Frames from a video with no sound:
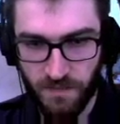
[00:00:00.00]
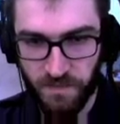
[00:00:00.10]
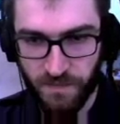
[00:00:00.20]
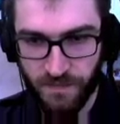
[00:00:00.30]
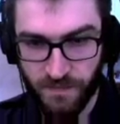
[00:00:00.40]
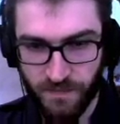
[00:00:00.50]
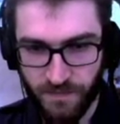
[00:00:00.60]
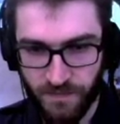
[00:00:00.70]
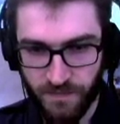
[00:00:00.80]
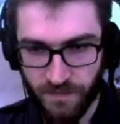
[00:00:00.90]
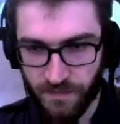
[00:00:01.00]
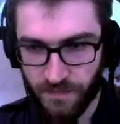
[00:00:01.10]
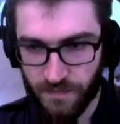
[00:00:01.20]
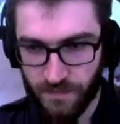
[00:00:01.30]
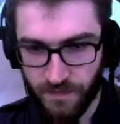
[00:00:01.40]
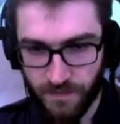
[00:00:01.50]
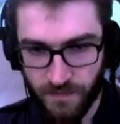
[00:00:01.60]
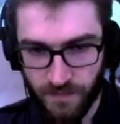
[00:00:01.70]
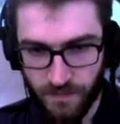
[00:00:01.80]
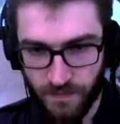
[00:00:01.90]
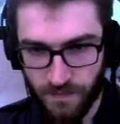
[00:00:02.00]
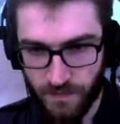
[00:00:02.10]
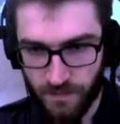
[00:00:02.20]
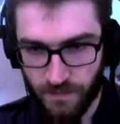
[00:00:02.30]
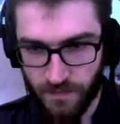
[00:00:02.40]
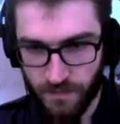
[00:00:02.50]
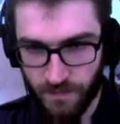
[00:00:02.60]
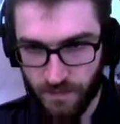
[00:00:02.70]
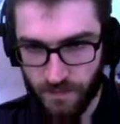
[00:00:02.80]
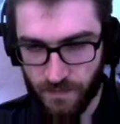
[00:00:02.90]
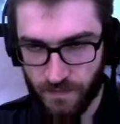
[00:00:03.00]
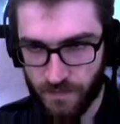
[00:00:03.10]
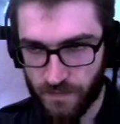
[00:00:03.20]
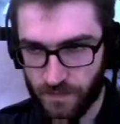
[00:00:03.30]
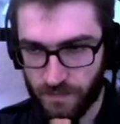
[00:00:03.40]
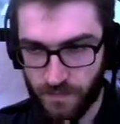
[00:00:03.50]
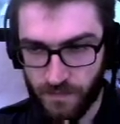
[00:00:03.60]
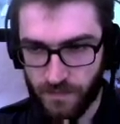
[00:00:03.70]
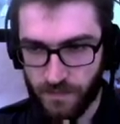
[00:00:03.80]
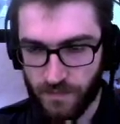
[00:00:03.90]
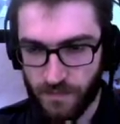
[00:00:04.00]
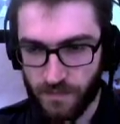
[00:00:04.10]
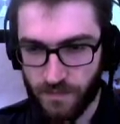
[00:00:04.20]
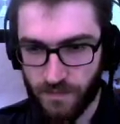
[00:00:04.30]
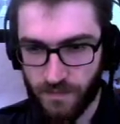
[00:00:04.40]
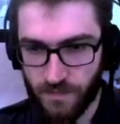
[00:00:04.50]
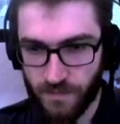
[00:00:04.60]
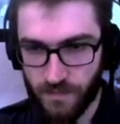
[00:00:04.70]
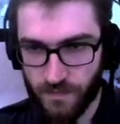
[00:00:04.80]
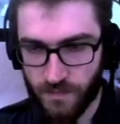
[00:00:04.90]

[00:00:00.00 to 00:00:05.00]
[no speech]